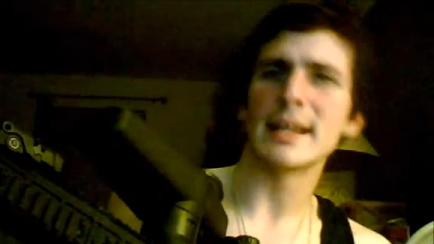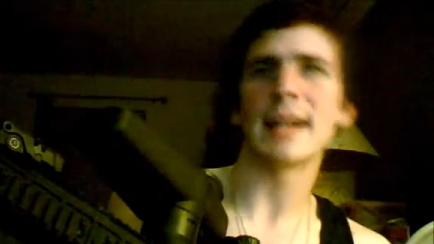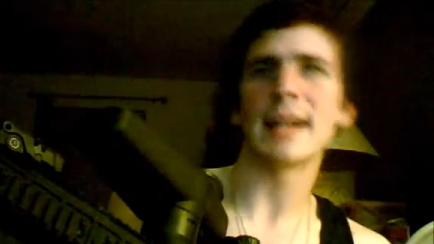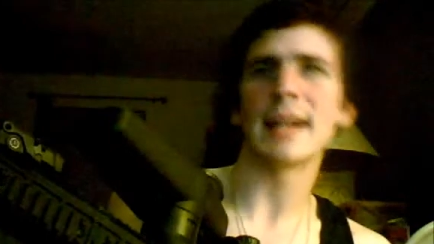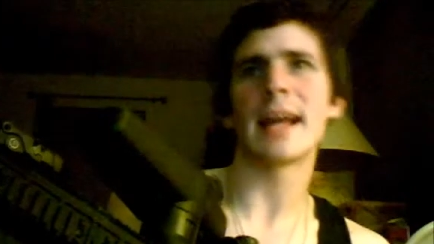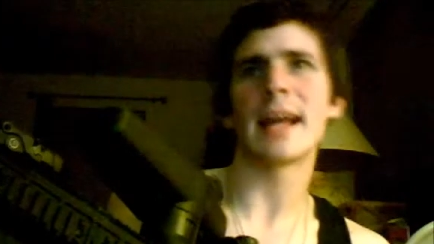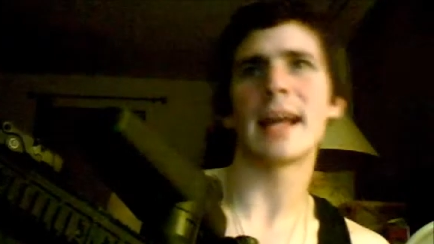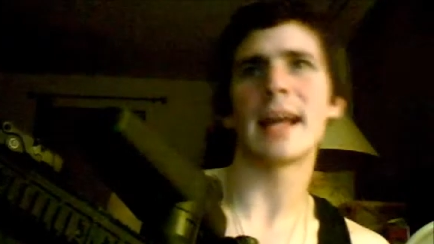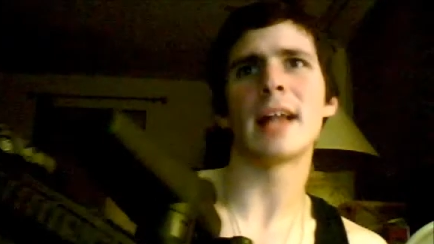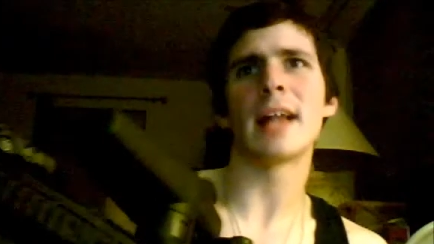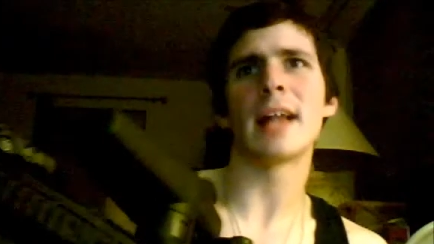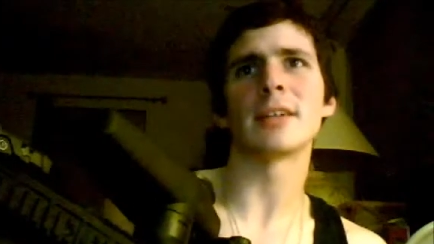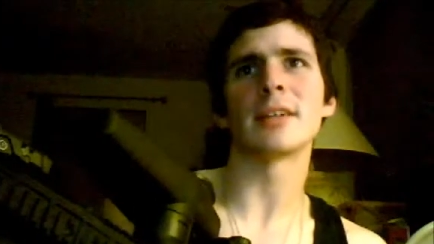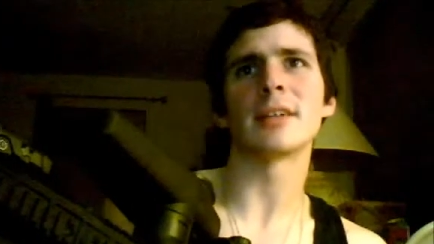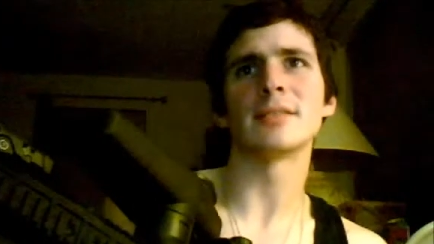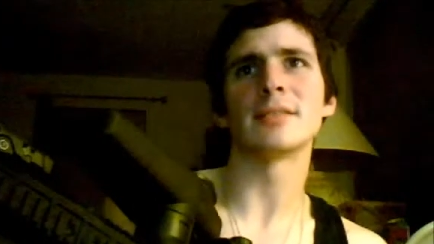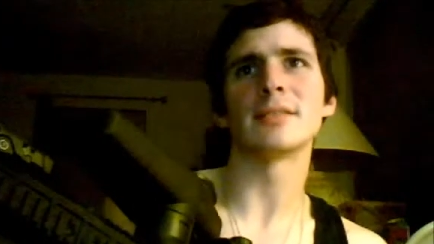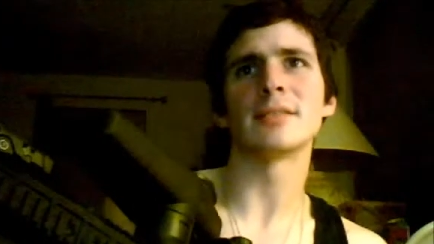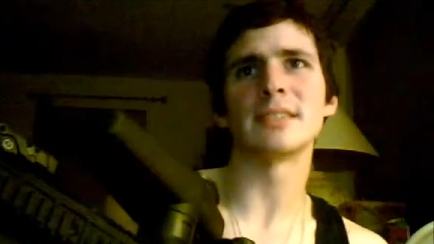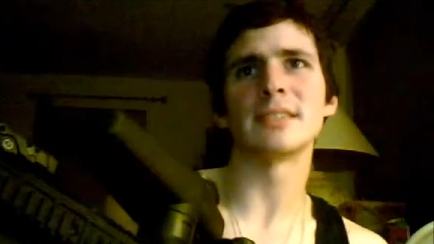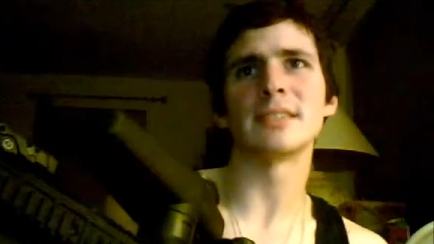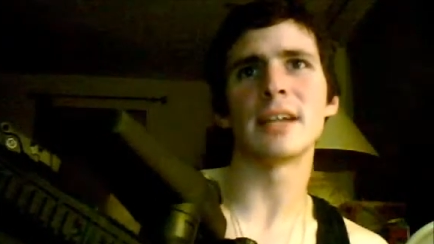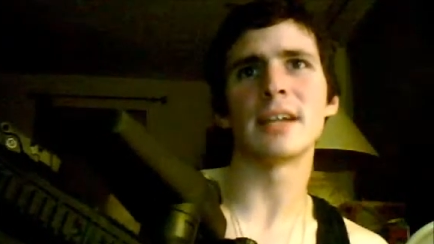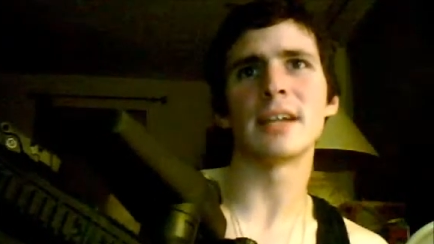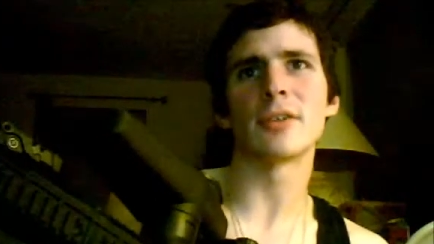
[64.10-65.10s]
Halleck of
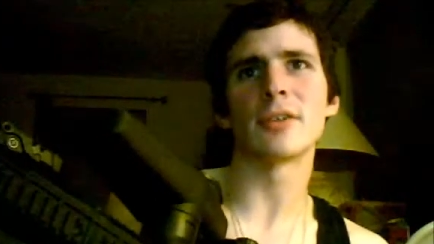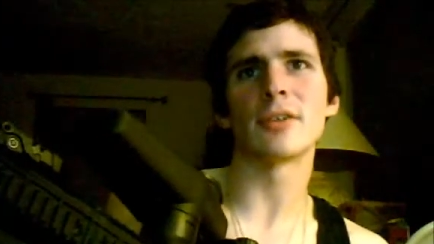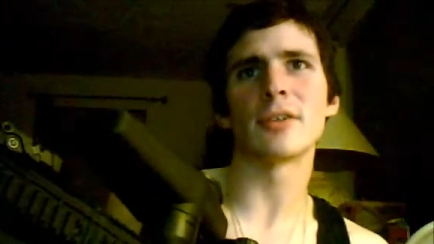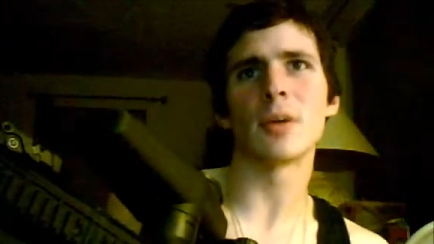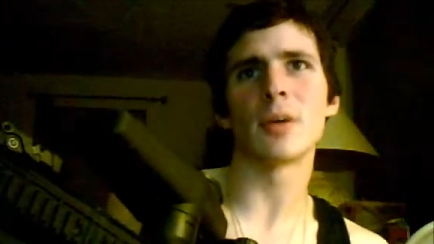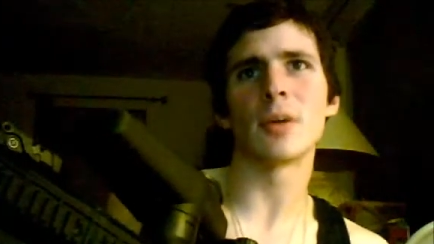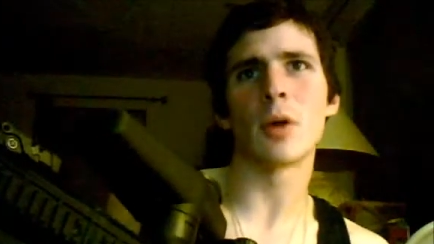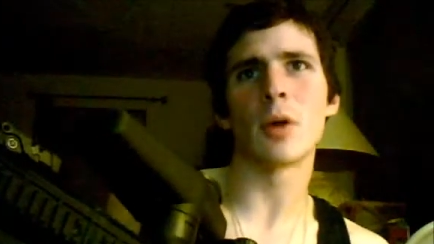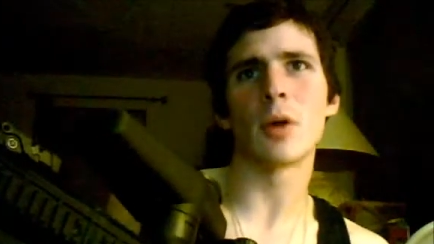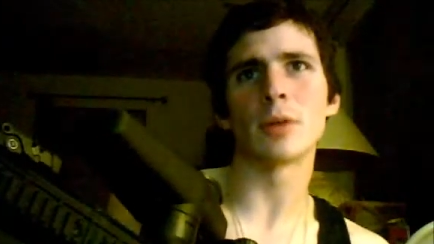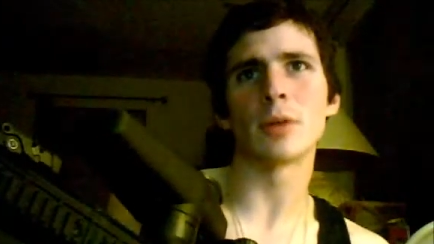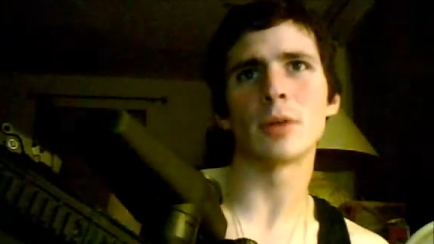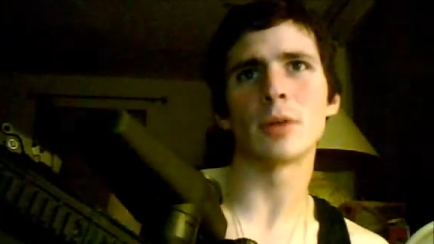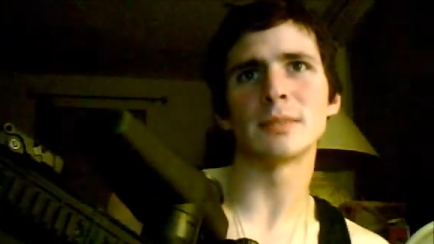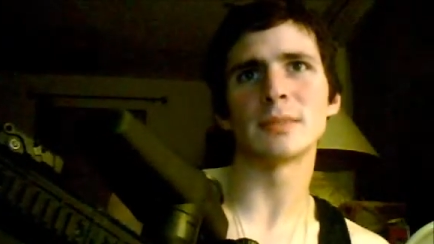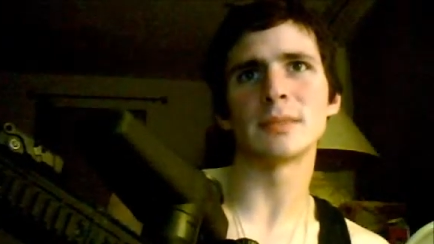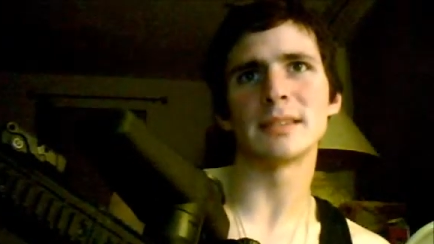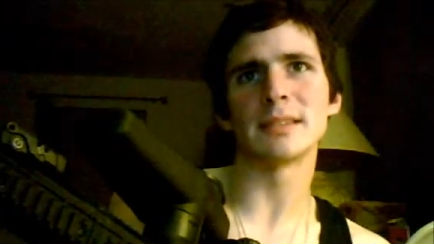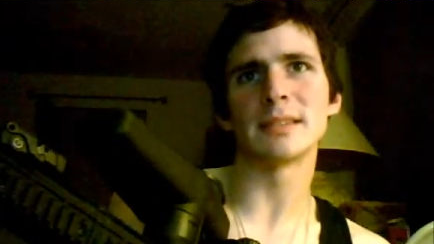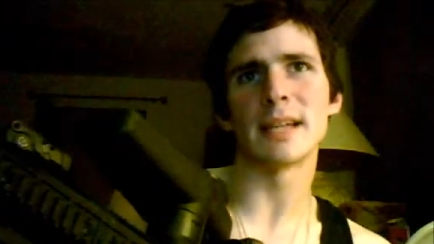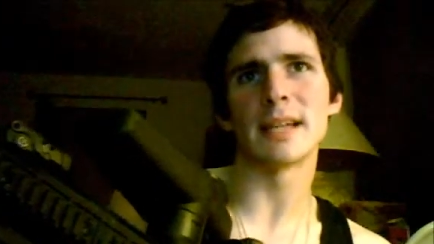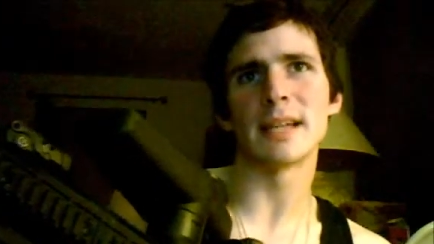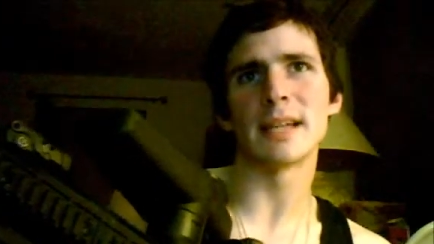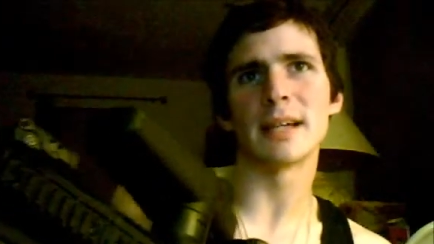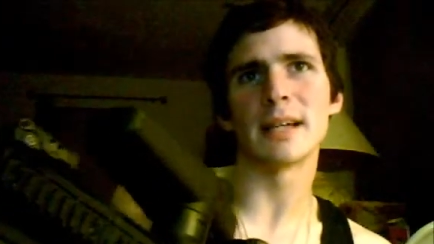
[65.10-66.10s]
Scenario Arms
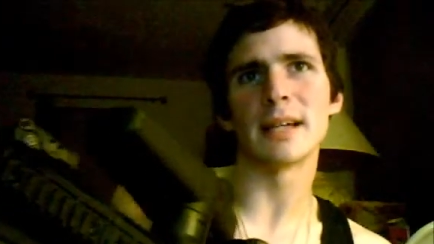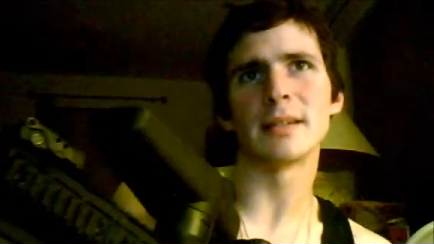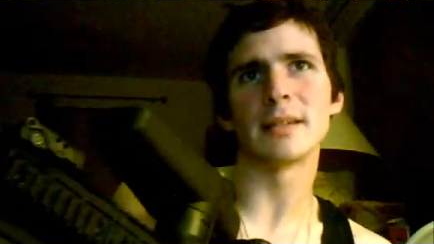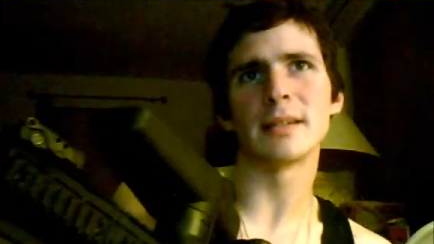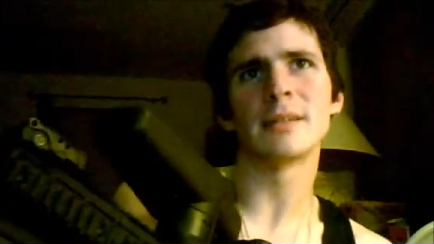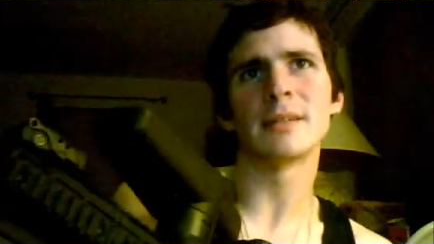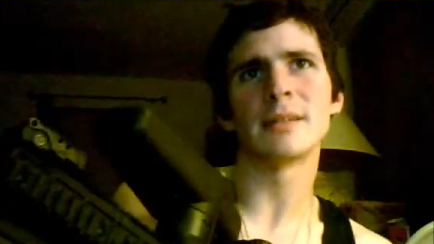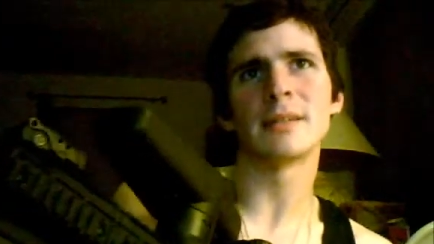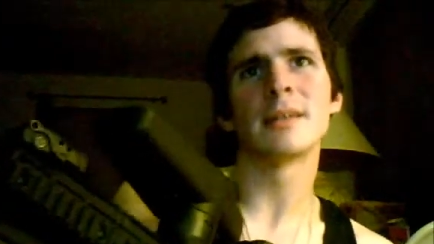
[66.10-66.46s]
did.